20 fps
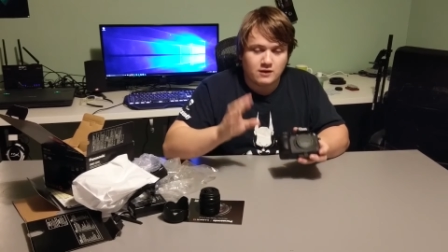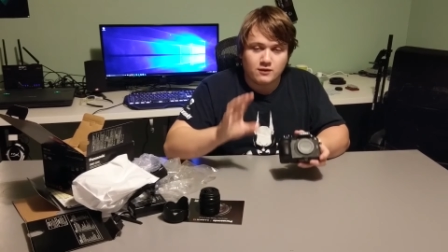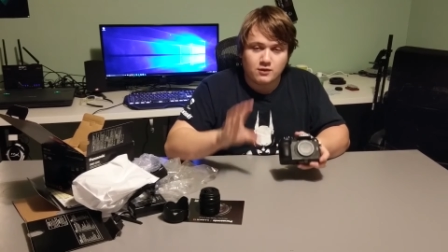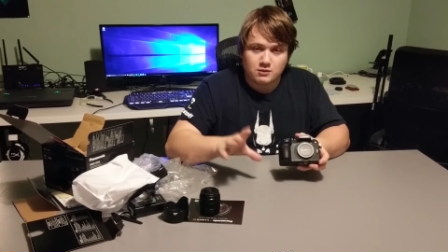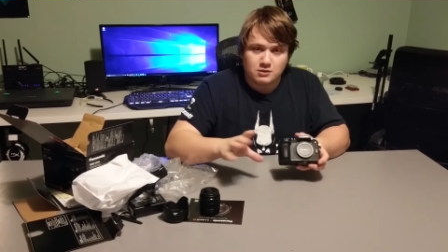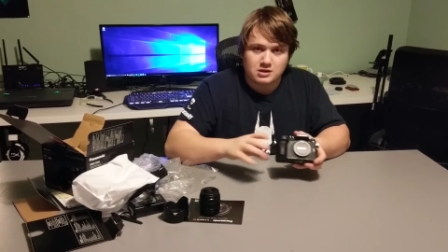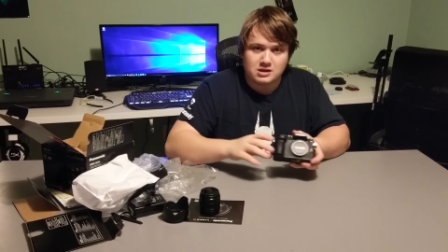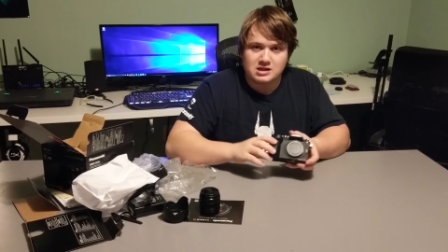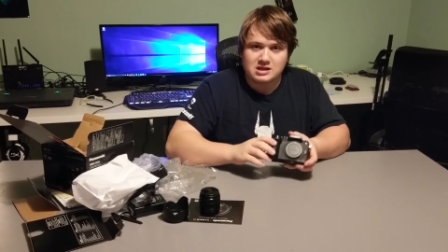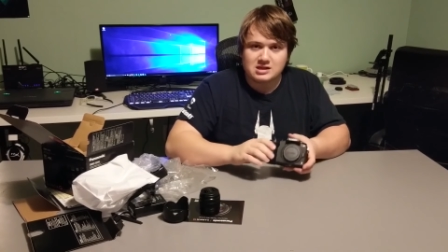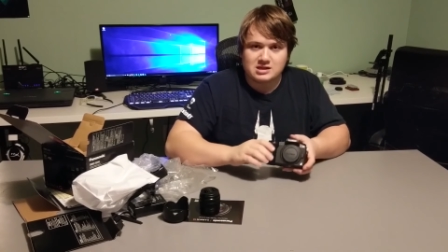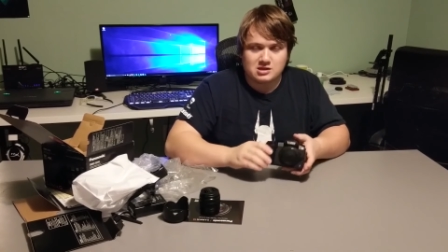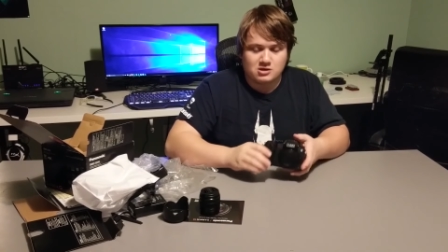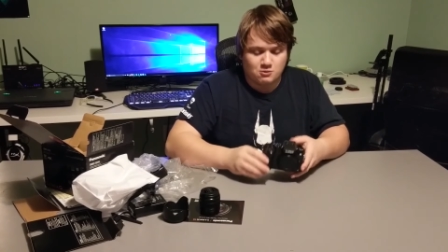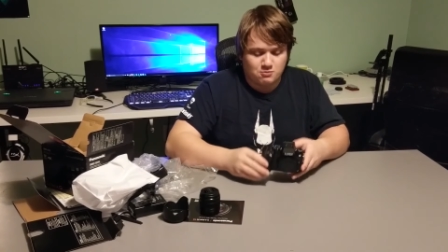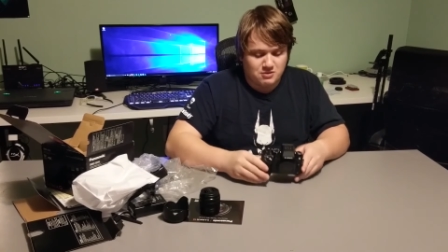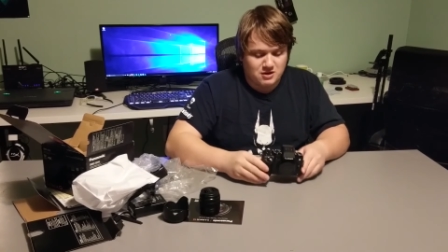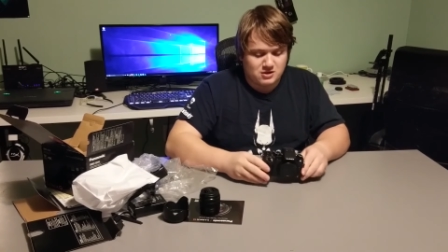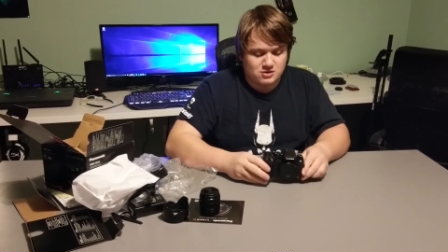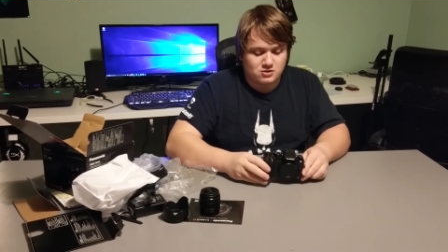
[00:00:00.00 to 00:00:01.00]
if you really need to
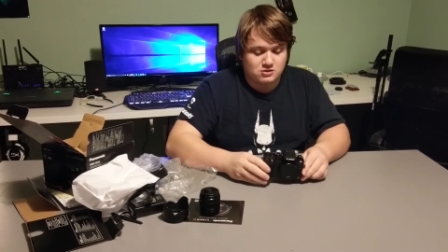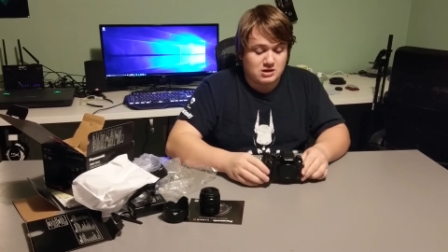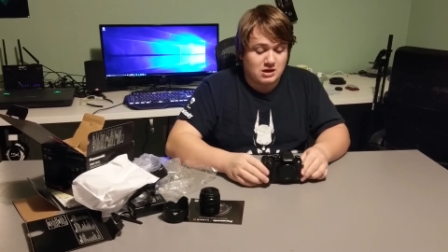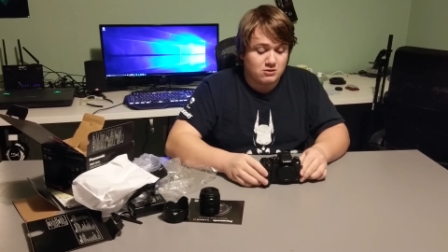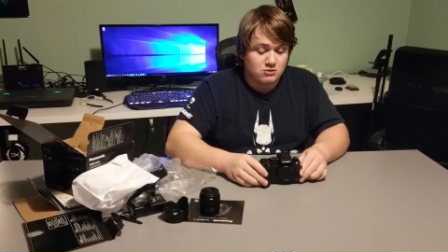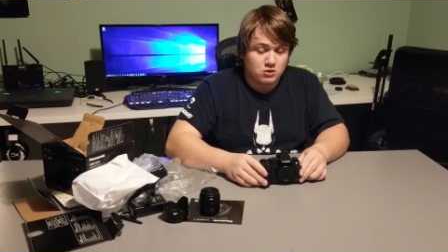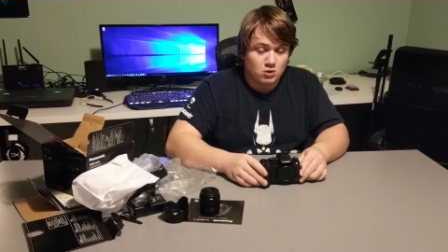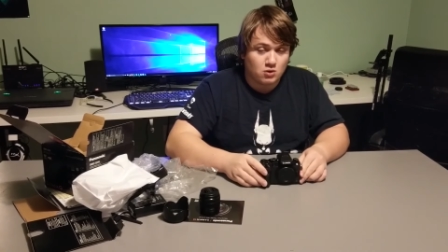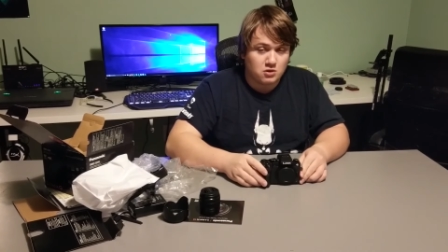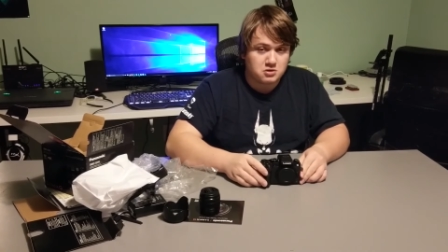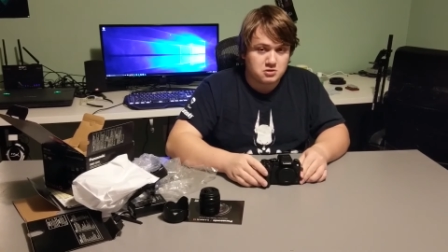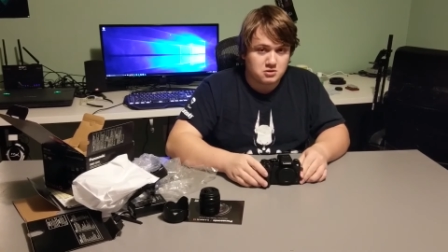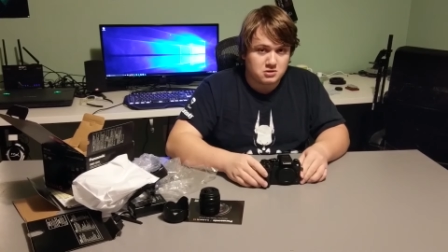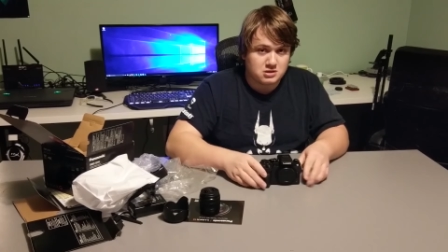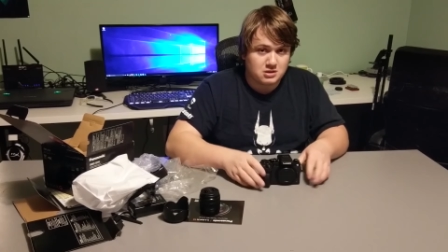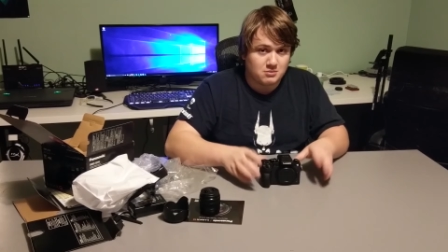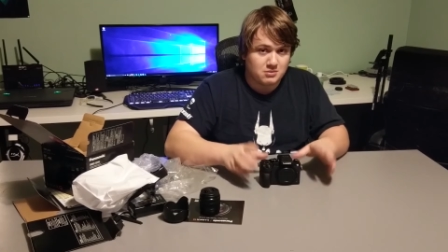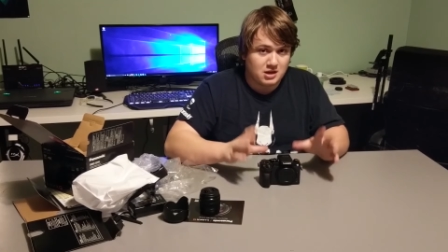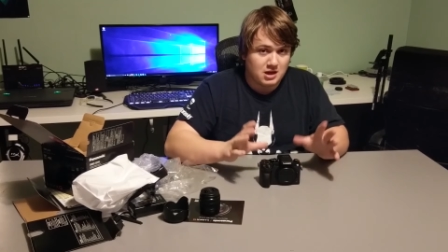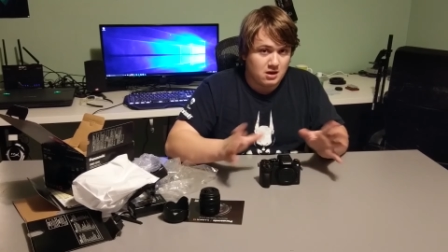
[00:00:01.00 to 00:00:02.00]
do pictures outdoors or
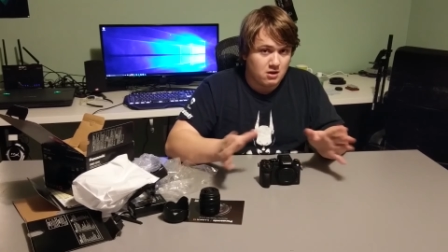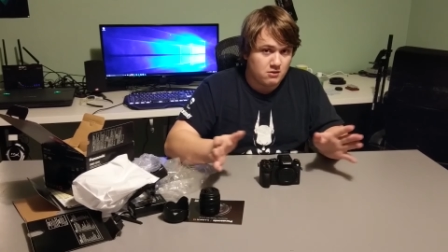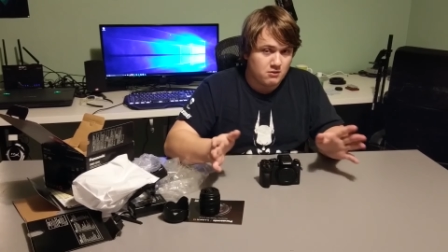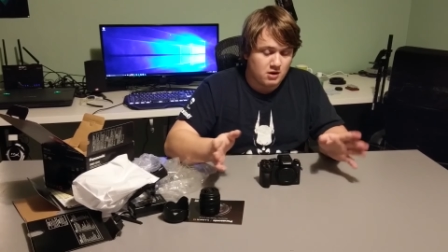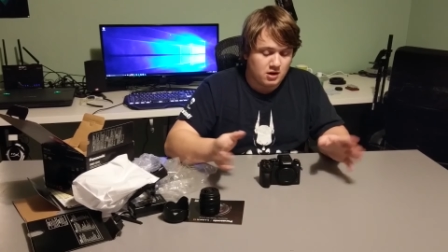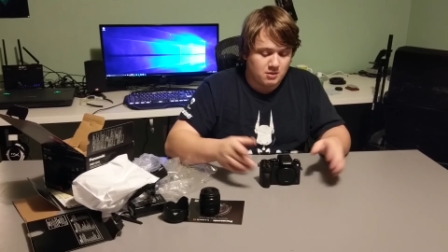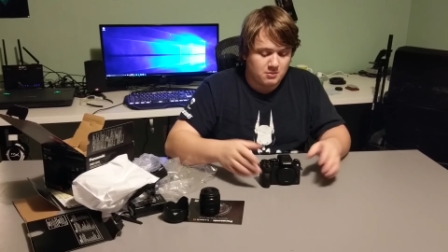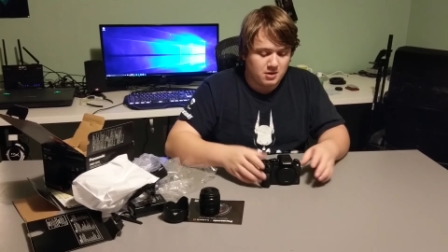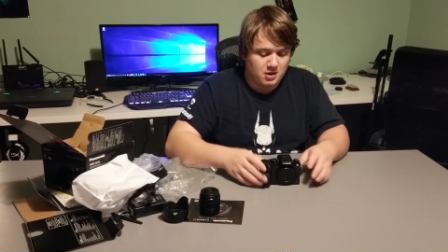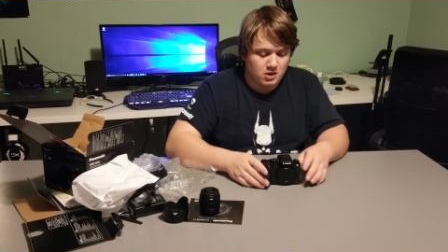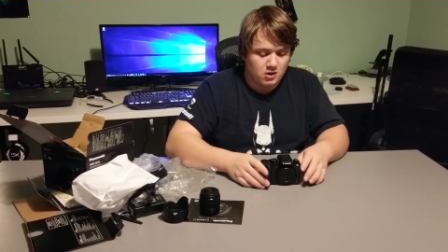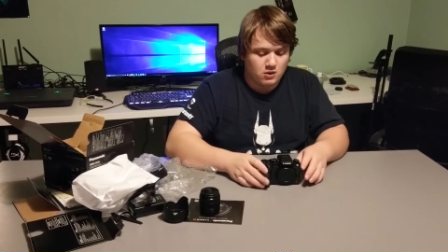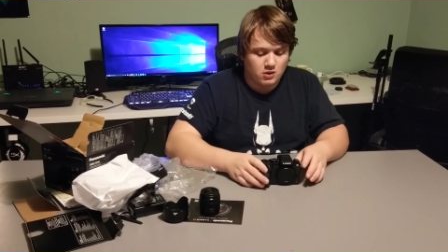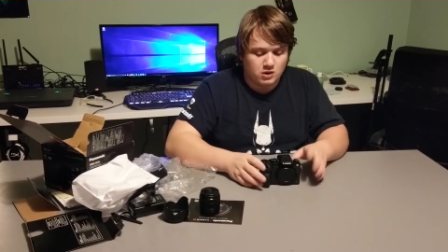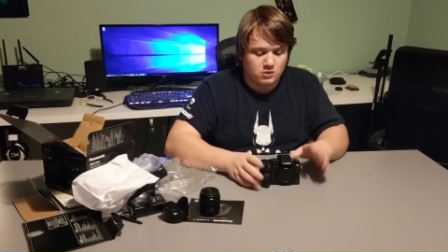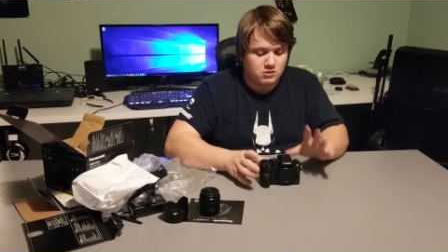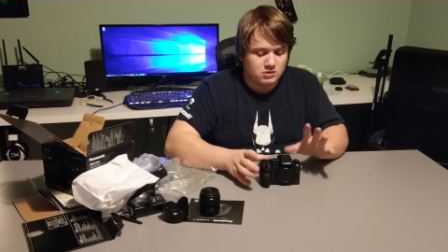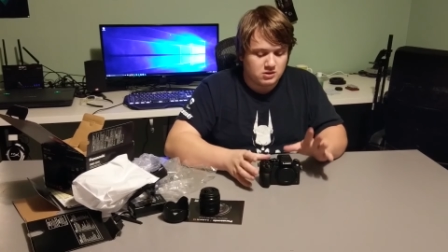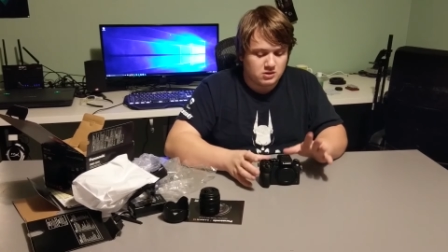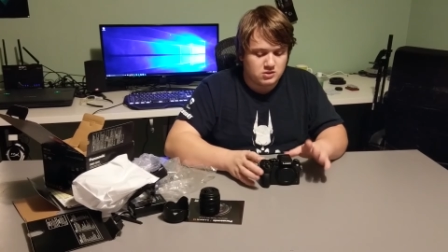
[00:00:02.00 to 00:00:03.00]
something, I'd recommend
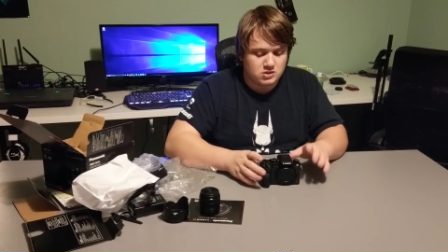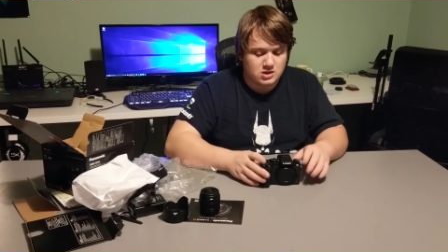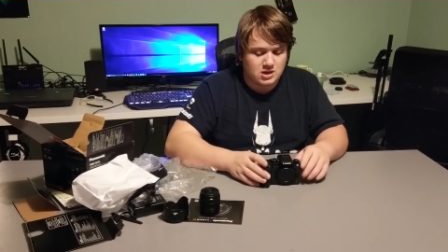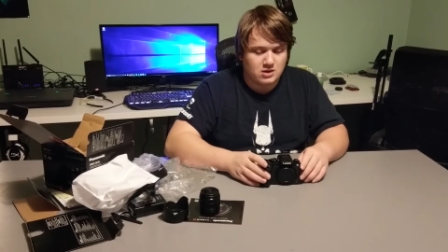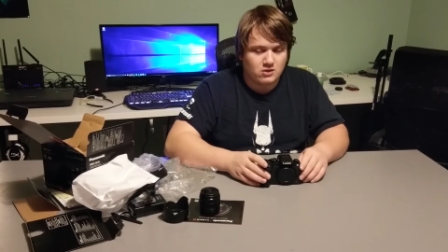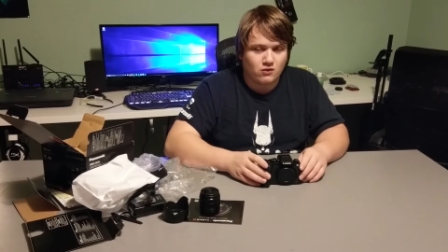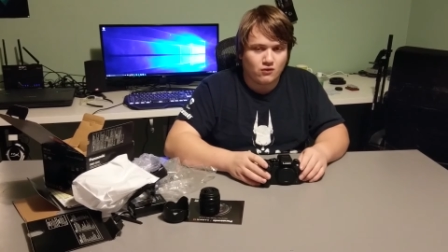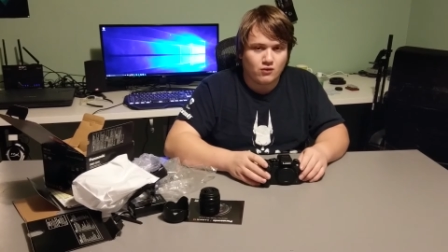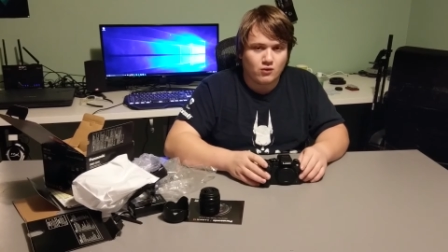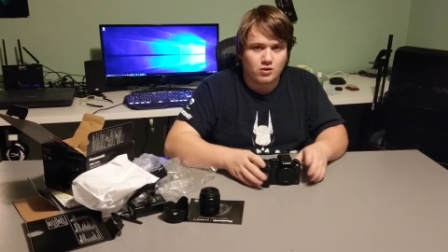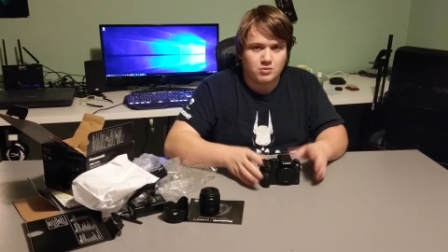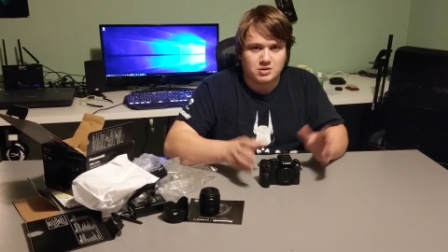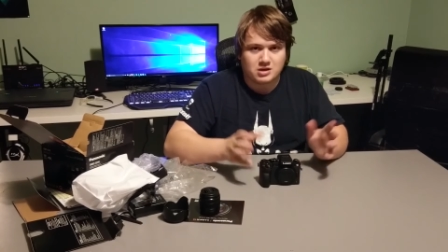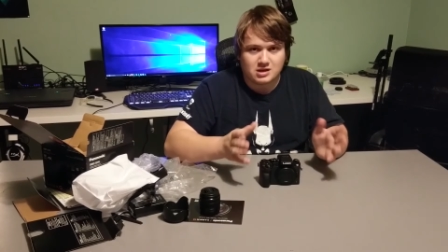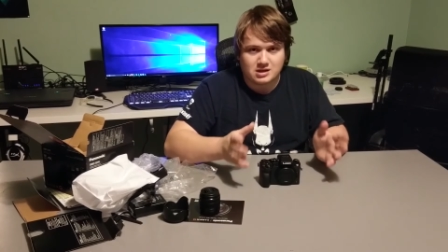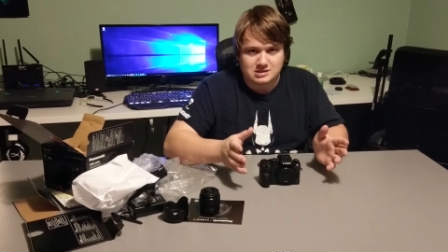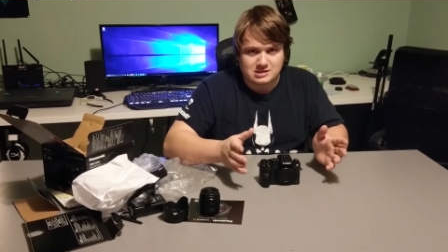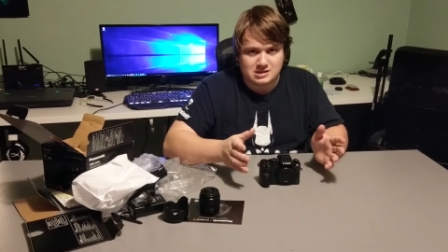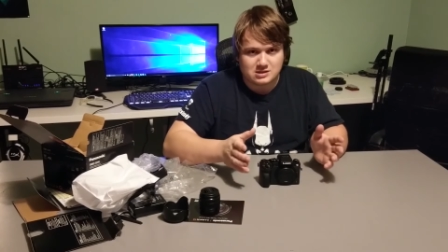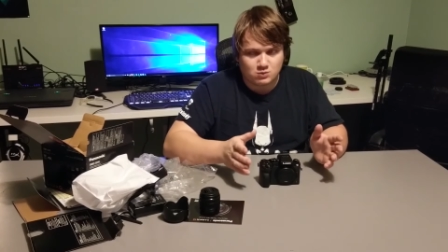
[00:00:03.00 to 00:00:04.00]
going with the GH4
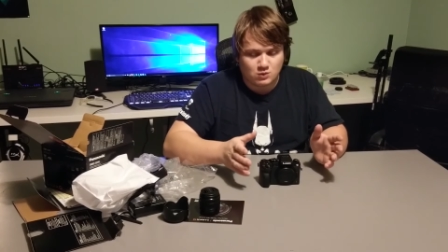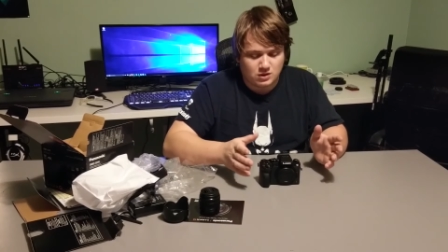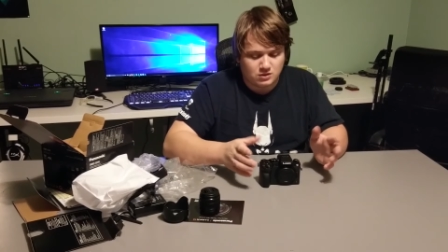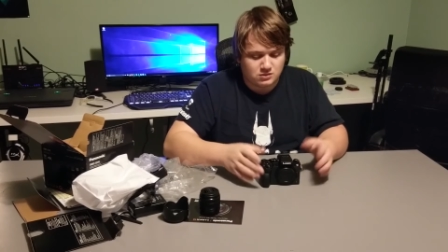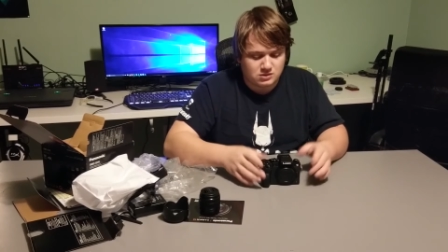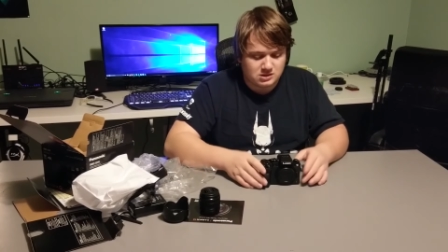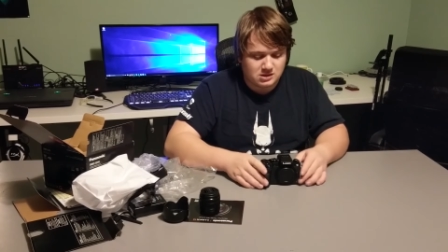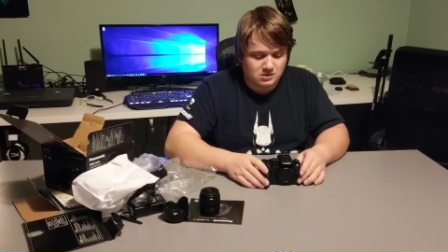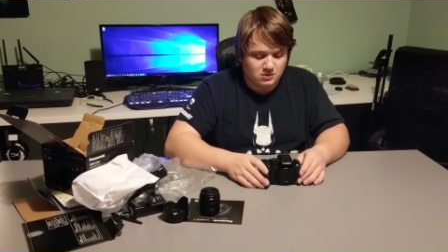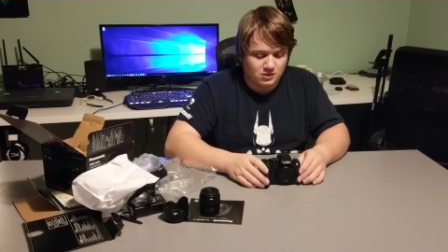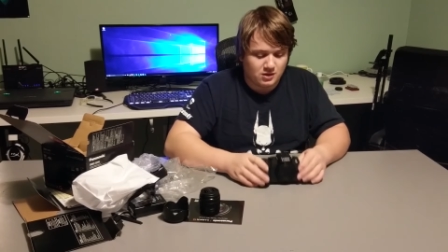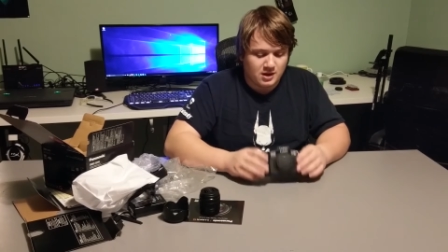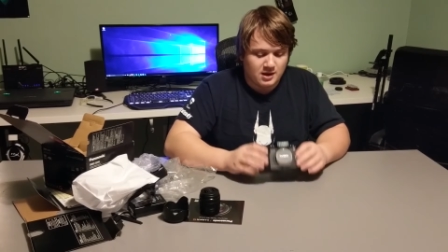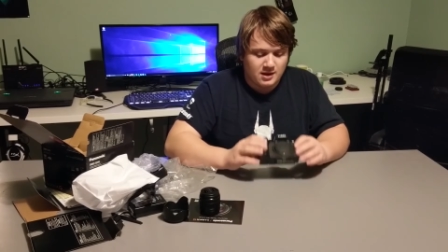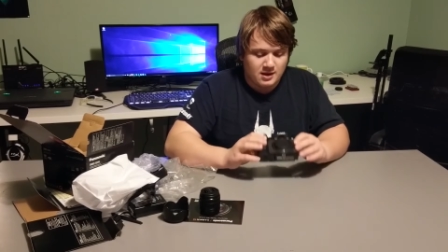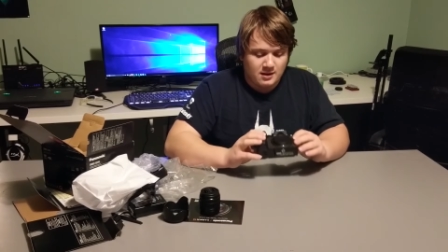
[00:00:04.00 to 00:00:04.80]
because it's weather sealed